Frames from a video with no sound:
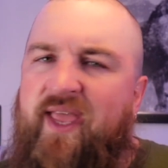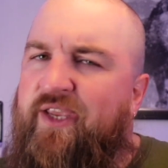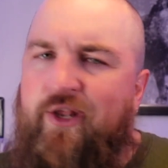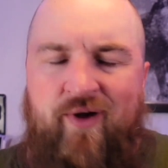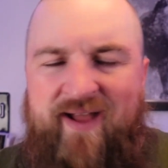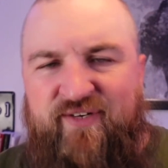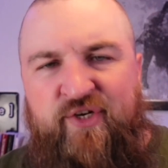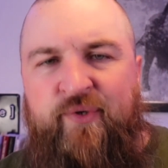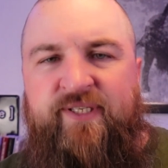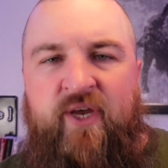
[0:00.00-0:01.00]
You don't have to
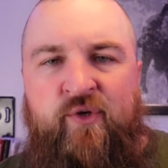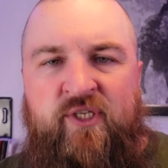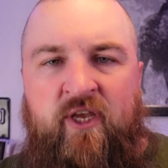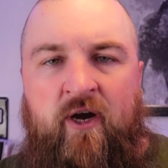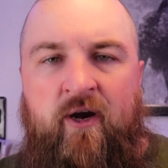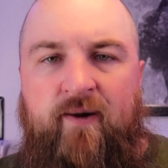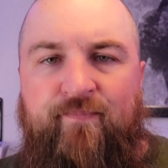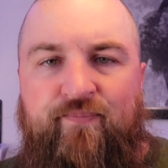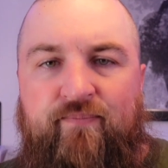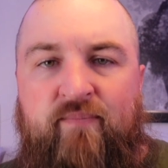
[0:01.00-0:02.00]
do OCR.
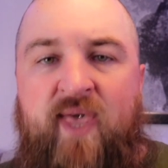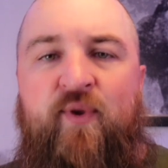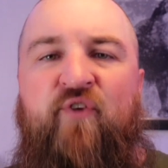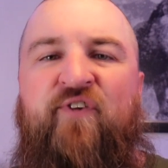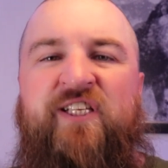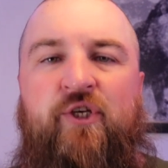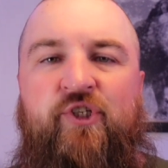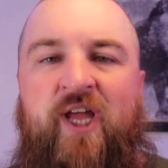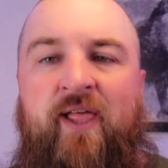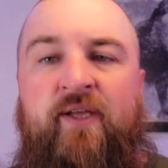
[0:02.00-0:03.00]
Maybe your physical
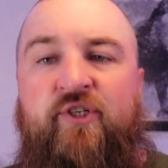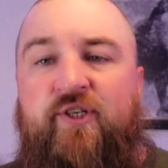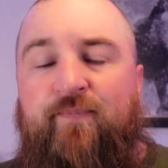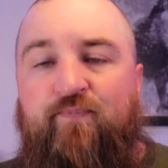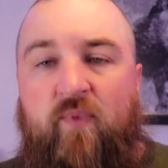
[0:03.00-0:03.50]
challenge.